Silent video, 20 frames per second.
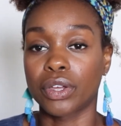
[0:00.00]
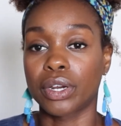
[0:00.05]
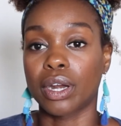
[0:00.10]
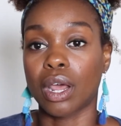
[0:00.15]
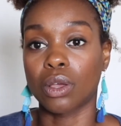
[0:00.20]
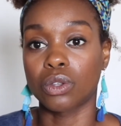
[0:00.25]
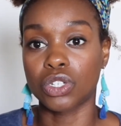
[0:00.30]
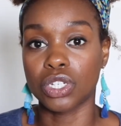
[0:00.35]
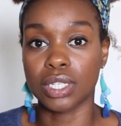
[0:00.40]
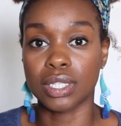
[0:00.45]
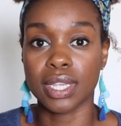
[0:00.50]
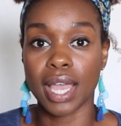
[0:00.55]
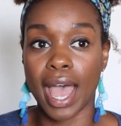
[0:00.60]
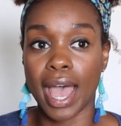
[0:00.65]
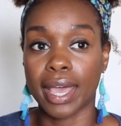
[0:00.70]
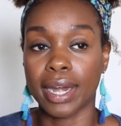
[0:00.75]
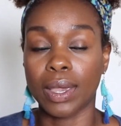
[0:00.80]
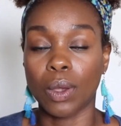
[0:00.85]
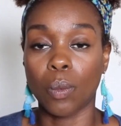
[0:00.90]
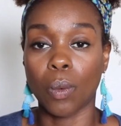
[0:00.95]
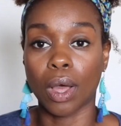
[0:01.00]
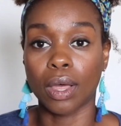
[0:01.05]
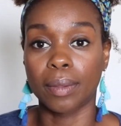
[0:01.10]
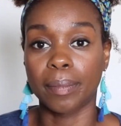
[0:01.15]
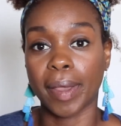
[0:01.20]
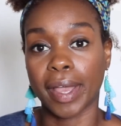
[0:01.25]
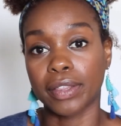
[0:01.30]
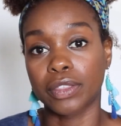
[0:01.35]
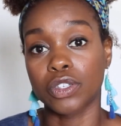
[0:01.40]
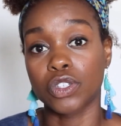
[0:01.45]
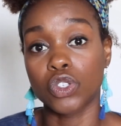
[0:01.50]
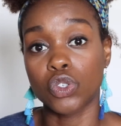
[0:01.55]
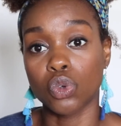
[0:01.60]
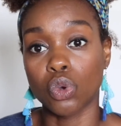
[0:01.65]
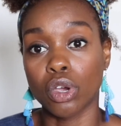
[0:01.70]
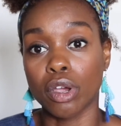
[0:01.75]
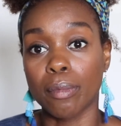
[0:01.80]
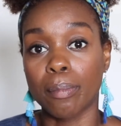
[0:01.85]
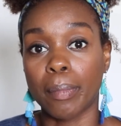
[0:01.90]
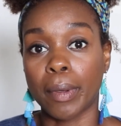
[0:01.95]
and I'll just add it while I'm at the
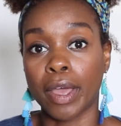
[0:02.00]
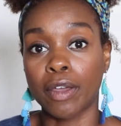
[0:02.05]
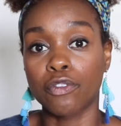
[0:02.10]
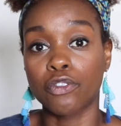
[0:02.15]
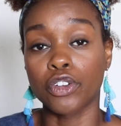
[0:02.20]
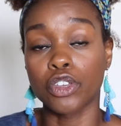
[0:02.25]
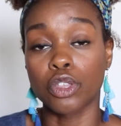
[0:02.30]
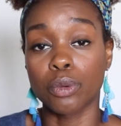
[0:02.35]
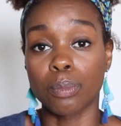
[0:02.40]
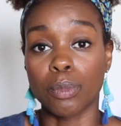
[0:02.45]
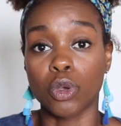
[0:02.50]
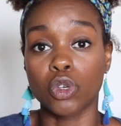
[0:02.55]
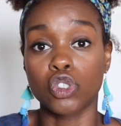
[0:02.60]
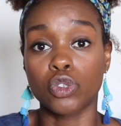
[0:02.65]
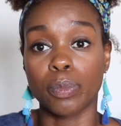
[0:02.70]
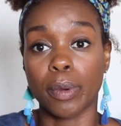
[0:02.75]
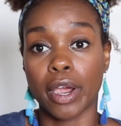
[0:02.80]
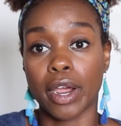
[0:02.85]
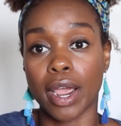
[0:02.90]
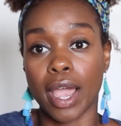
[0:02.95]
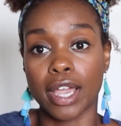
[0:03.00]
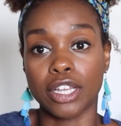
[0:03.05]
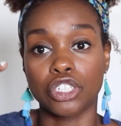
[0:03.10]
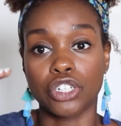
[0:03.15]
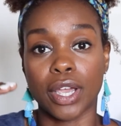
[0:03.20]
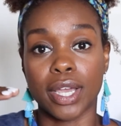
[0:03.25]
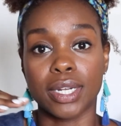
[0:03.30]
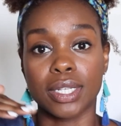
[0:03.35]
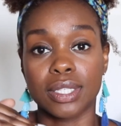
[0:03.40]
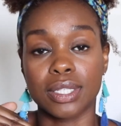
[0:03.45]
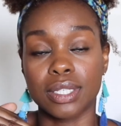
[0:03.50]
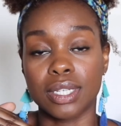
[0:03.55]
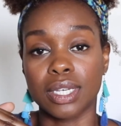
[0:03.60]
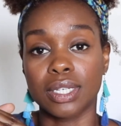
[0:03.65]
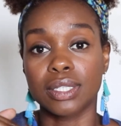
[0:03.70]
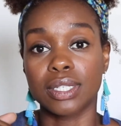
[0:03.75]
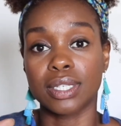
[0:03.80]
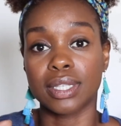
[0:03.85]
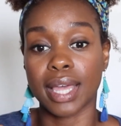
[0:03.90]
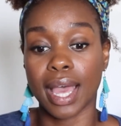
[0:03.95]
store, but for the most part, I try to
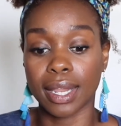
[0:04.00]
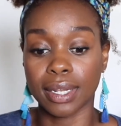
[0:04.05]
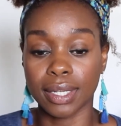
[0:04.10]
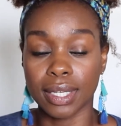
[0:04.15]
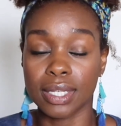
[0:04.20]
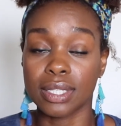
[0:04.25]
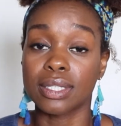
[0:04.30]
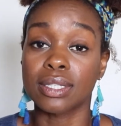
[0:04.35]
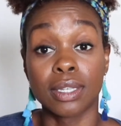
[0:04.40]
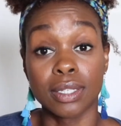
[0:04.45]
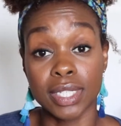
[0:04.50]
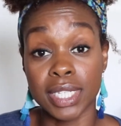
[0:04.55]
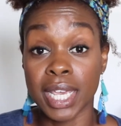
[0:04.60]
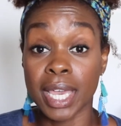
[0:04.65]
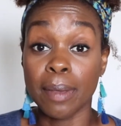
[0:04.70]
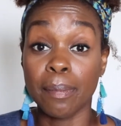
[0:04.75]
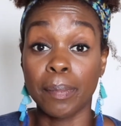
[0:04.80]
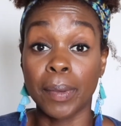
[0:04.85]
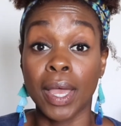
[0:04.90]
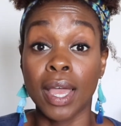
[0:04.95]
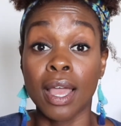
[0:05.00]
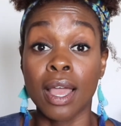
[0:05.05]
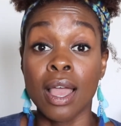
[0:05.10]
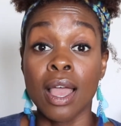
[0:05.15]
stick to that list. Tip